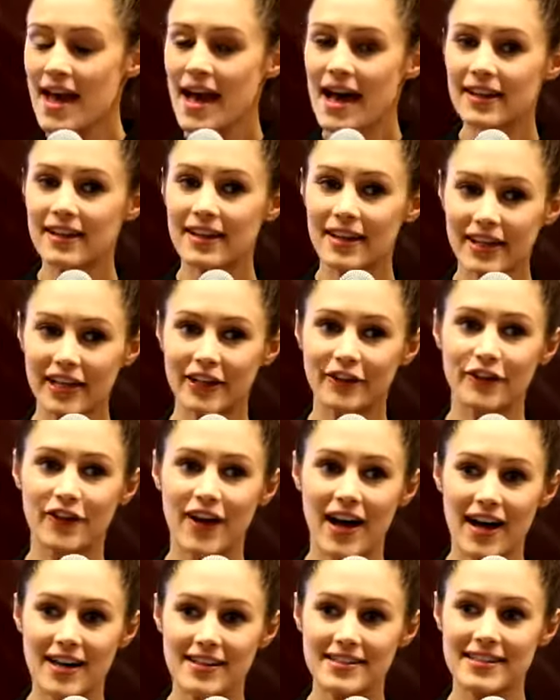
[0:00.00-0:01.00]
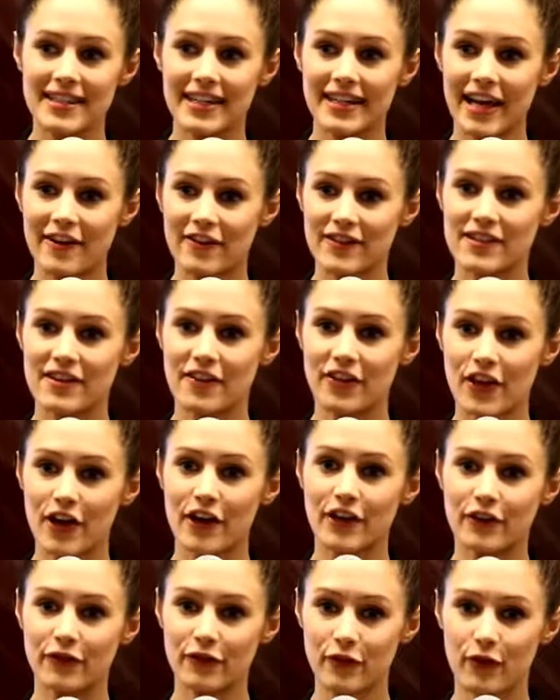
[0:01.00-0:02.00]
And lucky for us, he gave us a
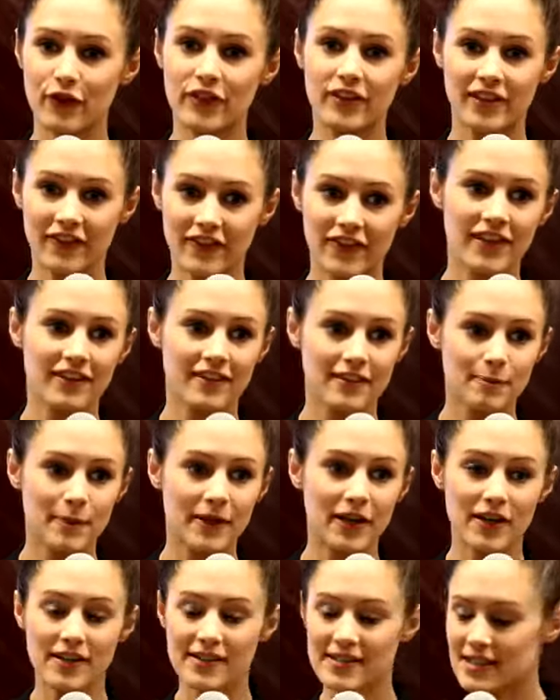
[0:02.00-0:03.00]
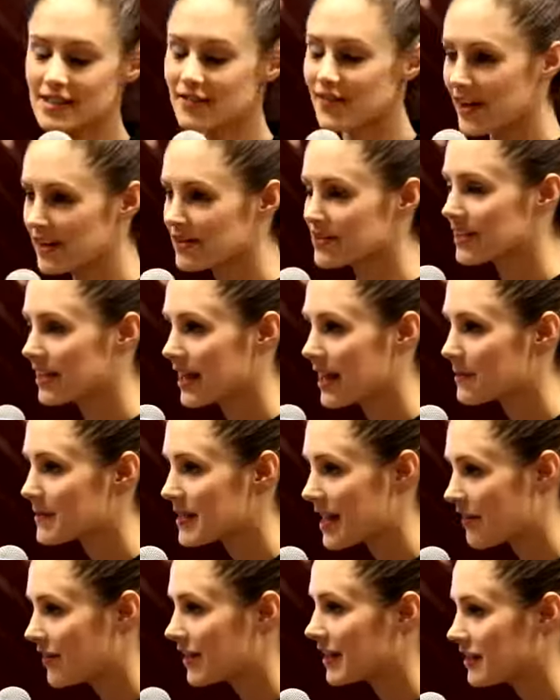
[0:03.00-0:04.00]
third and a fourth and a fifth because this factory
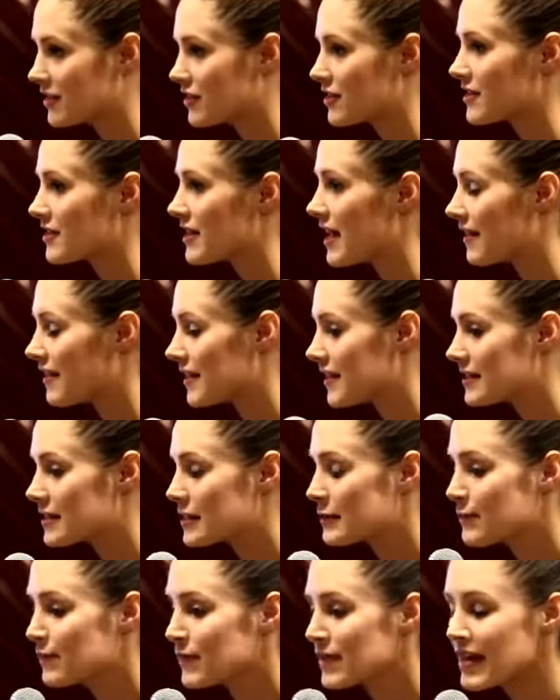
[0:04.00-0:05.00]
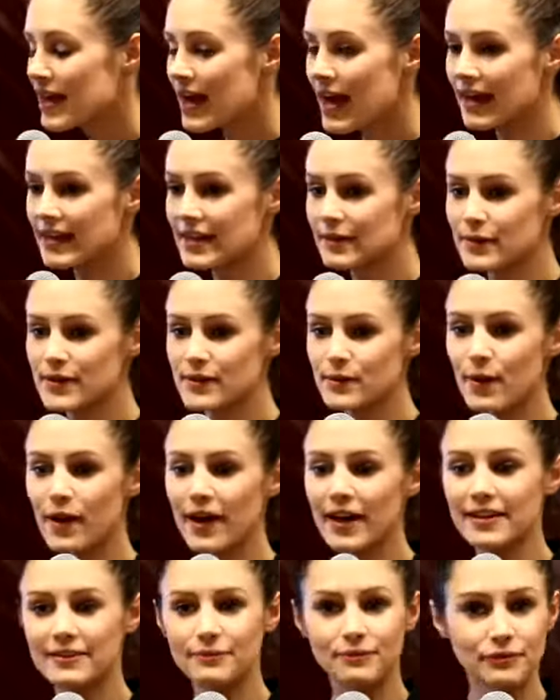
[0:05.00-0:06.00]
kept having issues like this. And it was
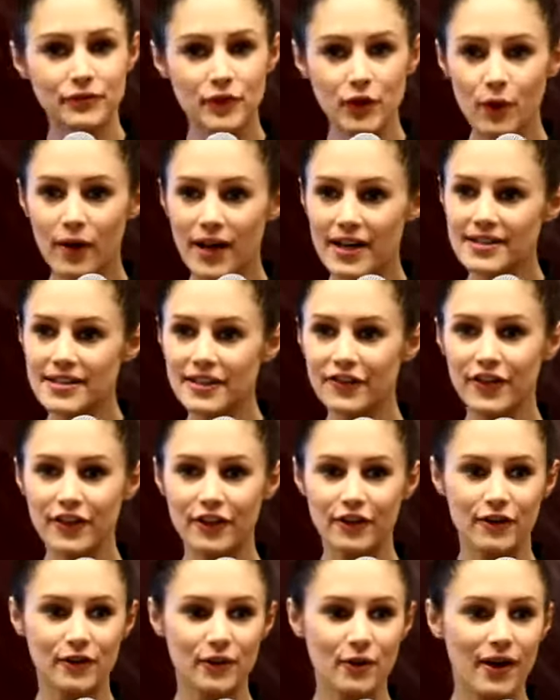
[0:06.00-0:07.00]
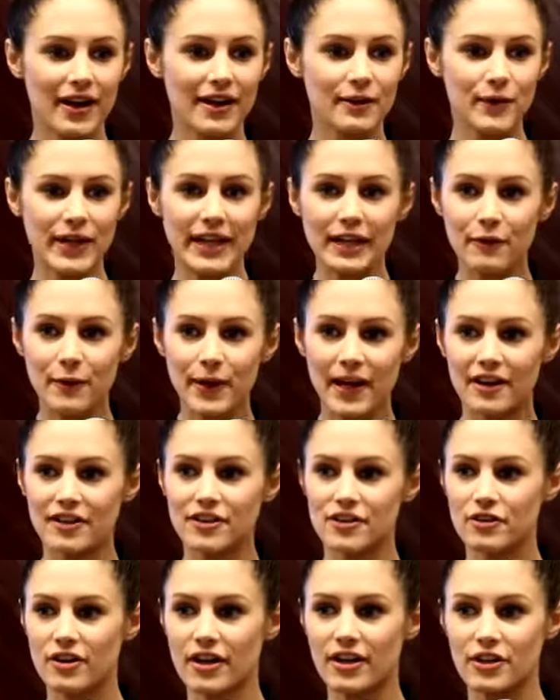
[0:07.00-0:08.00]
quite quite difficult and quite well, here we are
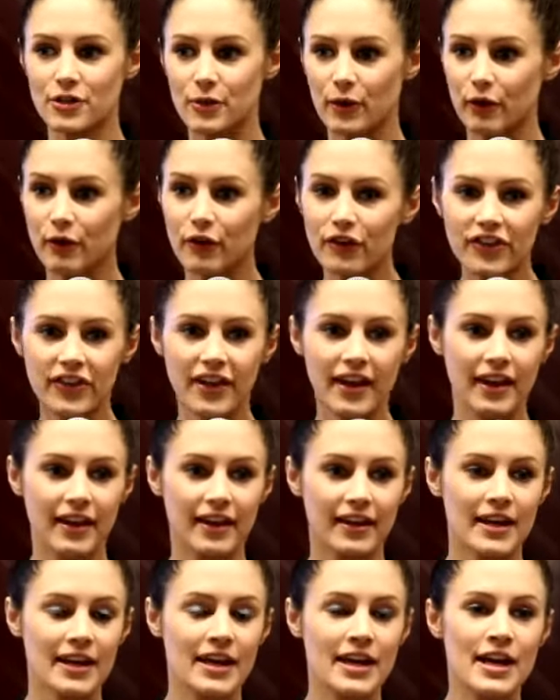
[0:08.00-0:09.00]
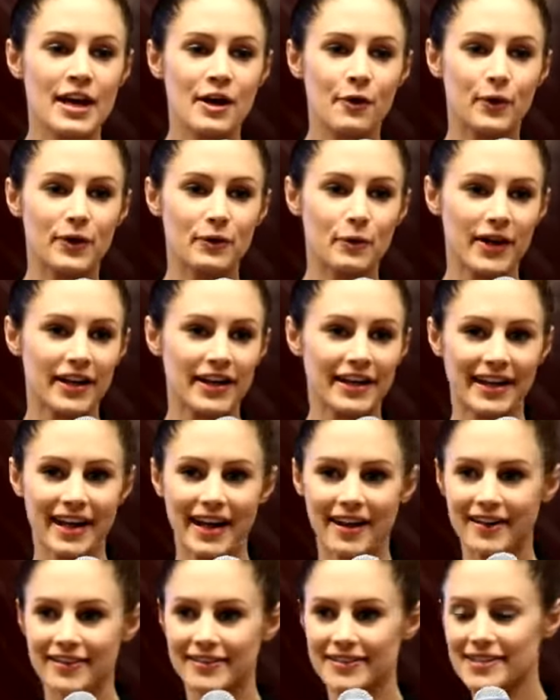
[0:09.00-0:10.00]
just trying to do a good thing we're working
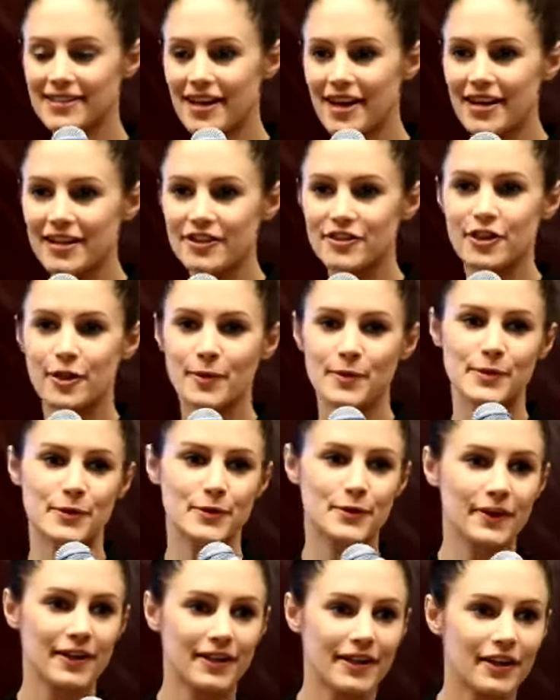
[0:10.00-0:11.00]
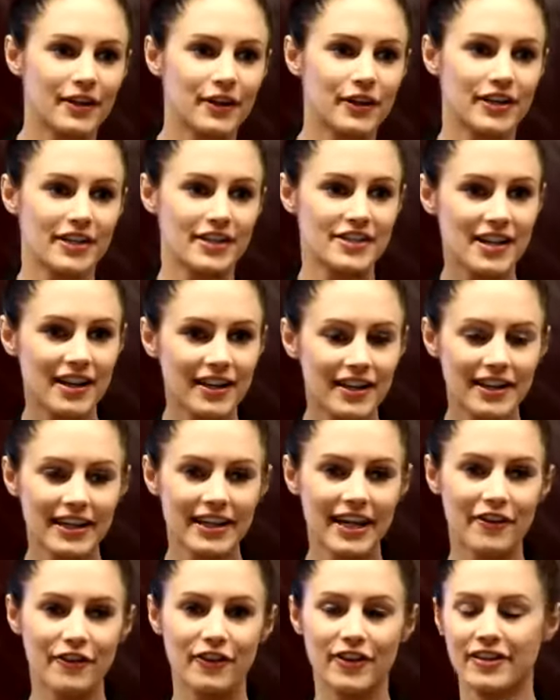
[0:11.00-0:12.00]
our side jobs we're doing our uni
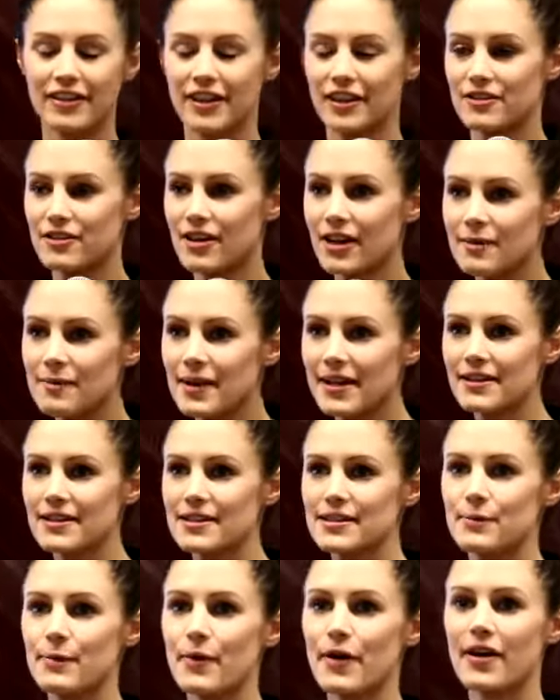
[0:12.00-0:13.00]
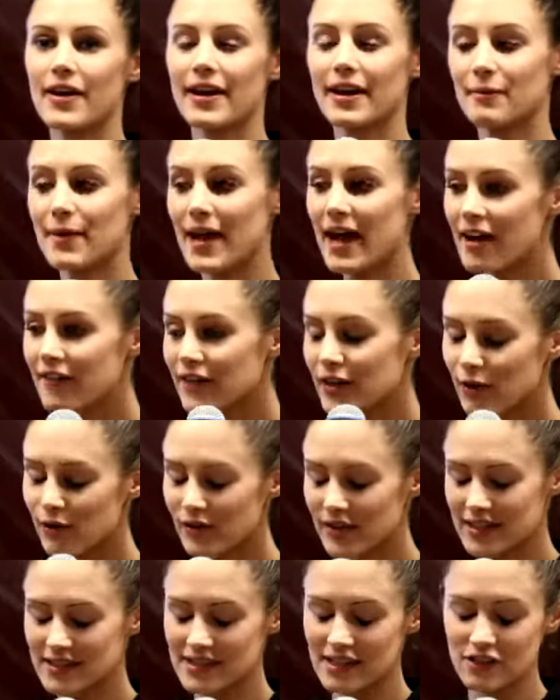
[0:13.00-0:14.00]
juggling everything trying to make this work and we're having
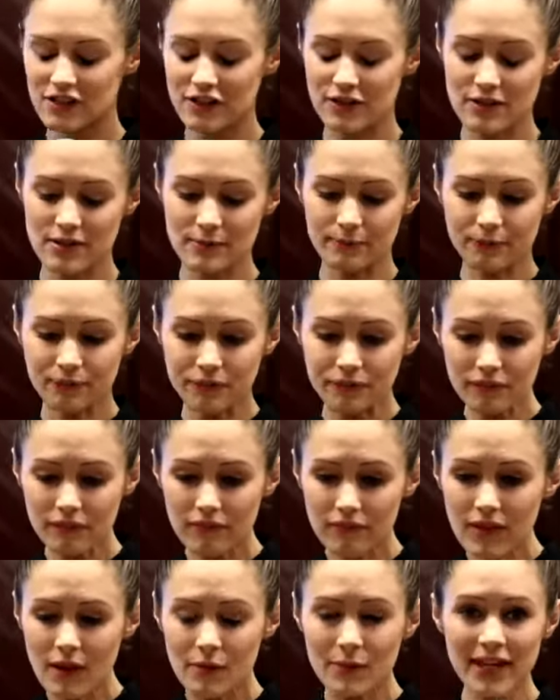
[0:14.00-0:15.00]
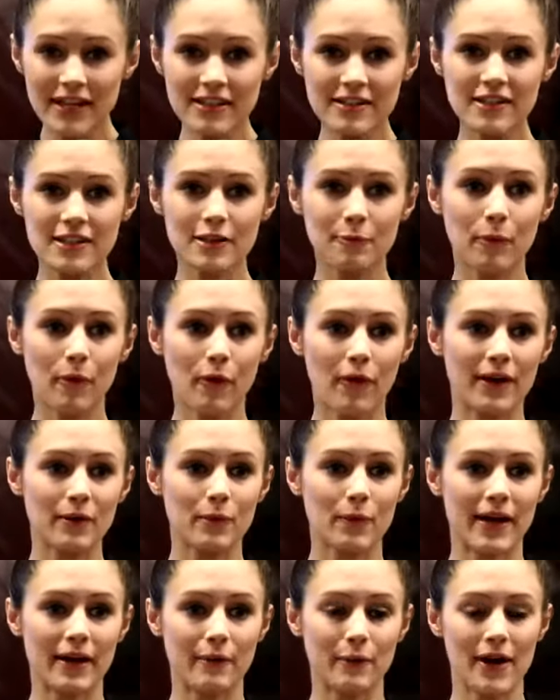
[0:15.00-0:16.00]
all these issues we get to the
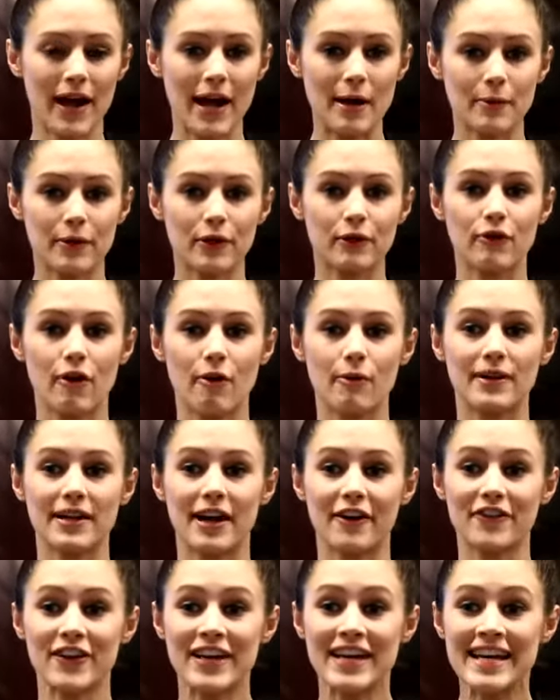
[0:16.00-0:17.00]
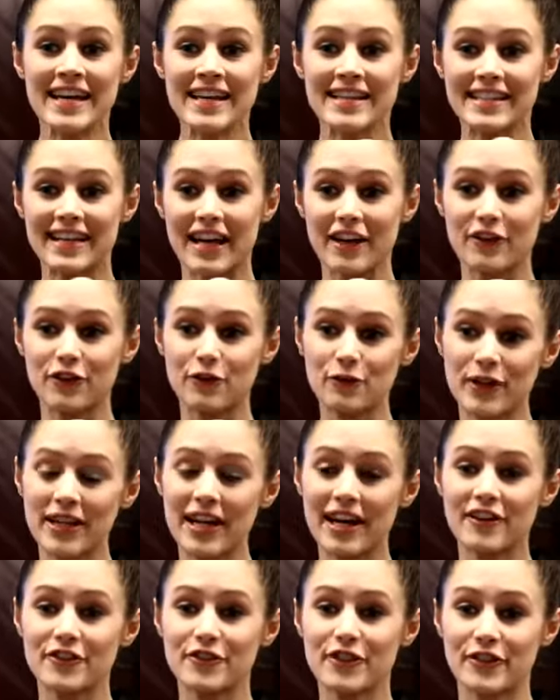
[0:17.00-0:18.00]
point where we're able to grow enough to get
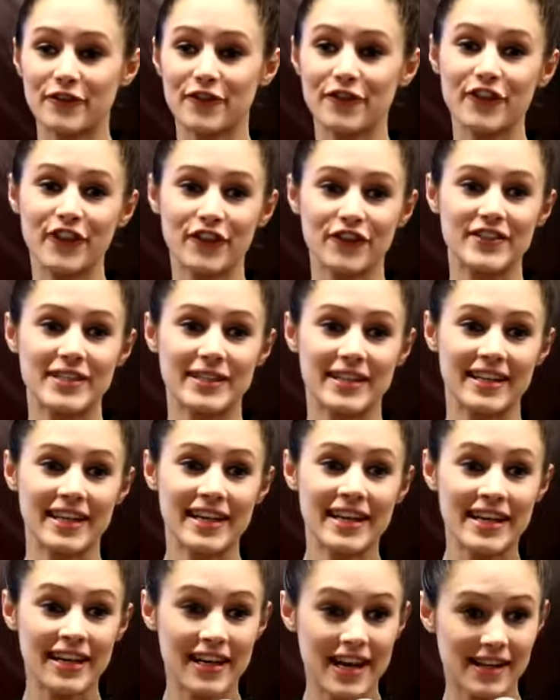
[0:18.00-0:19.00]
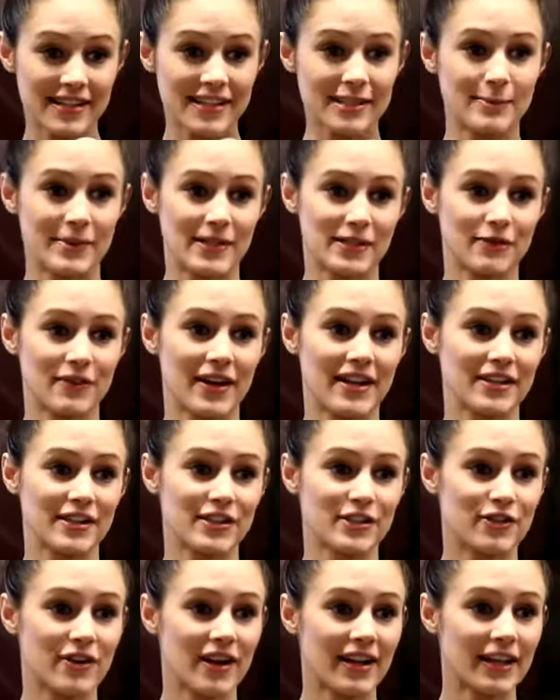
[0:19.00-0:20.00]
350 customers around
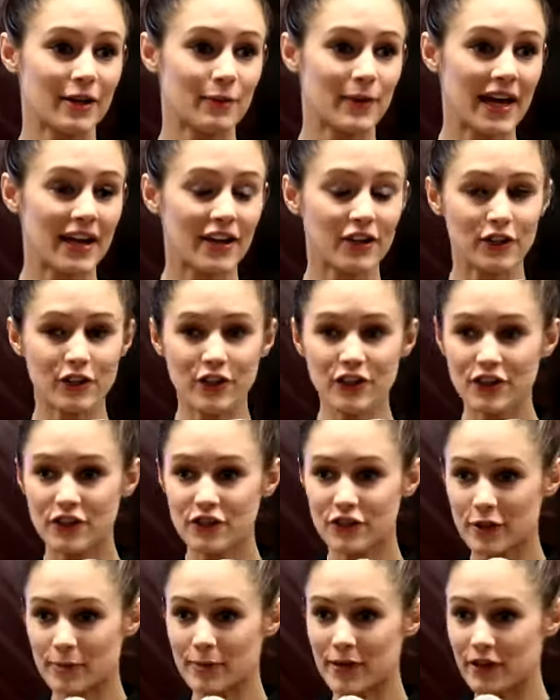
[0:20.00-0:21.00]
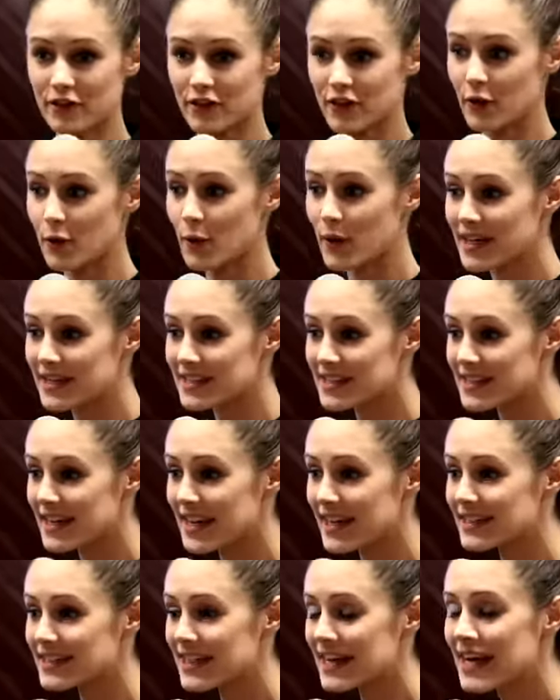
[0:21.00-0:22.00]
Australia. We had a new distributor in
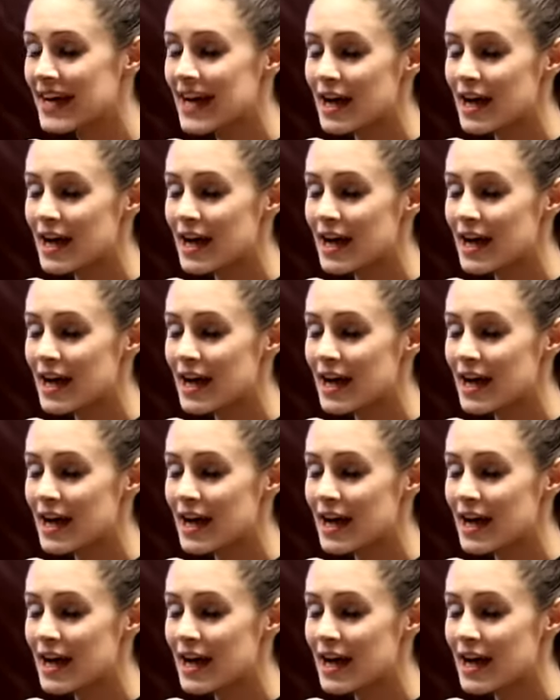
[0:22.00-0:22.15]
Queensland.